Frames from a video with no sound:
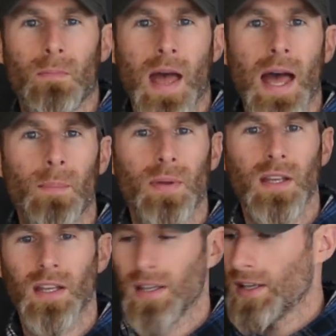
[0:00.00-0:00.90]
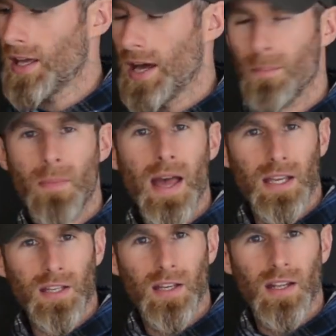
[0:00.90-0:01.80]
map,
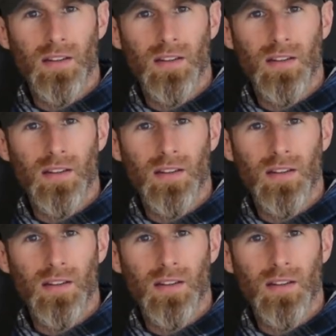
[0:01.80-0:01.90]
mech,